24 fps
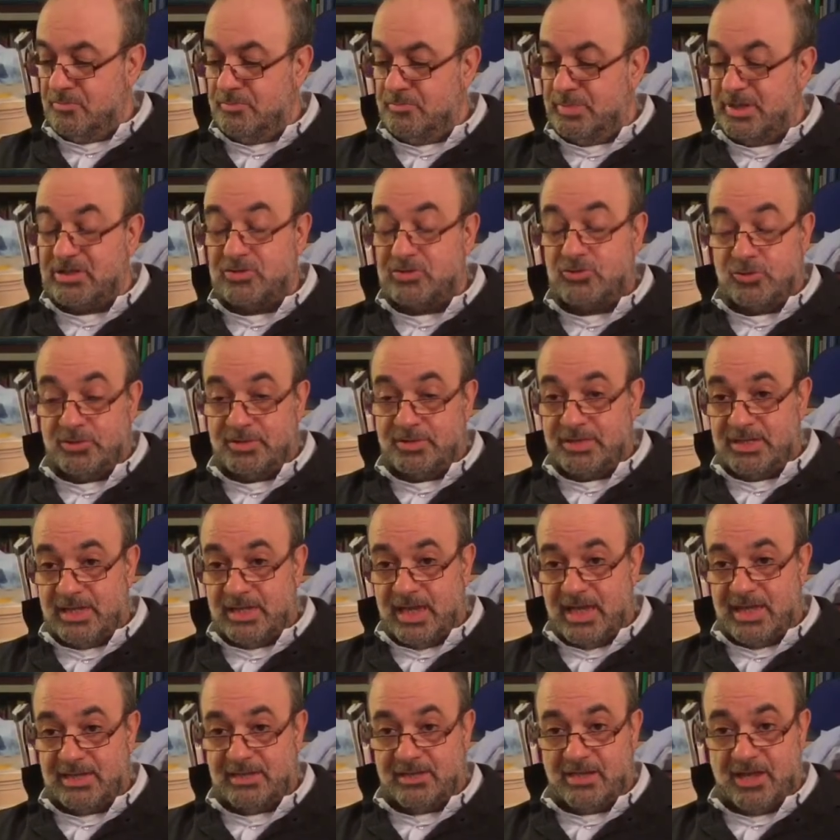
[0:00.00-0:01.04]
Person
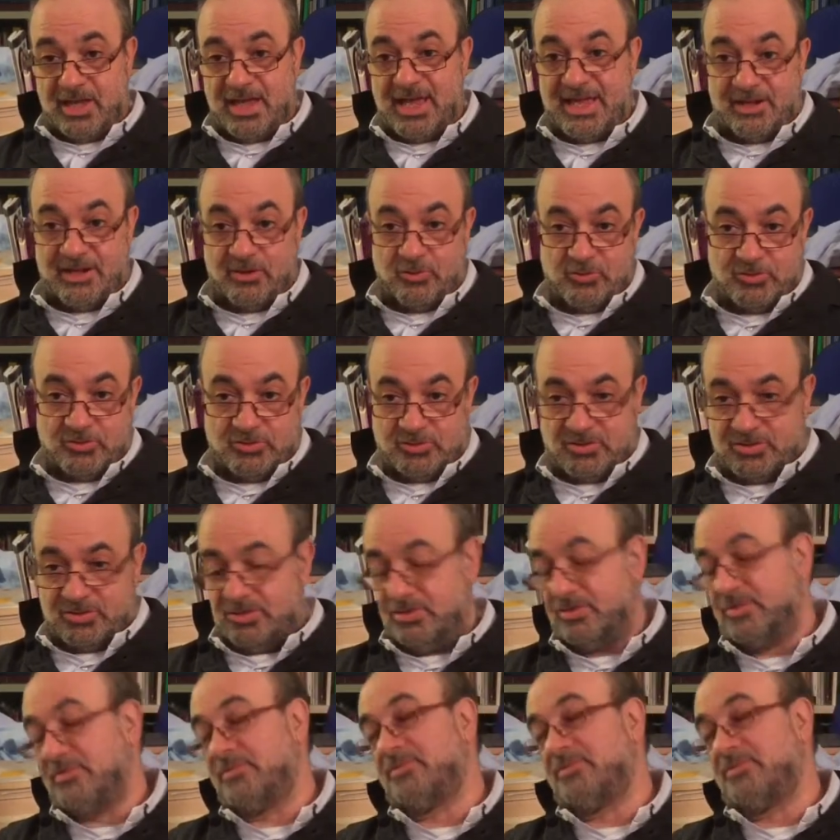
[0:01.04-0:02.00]
and eros,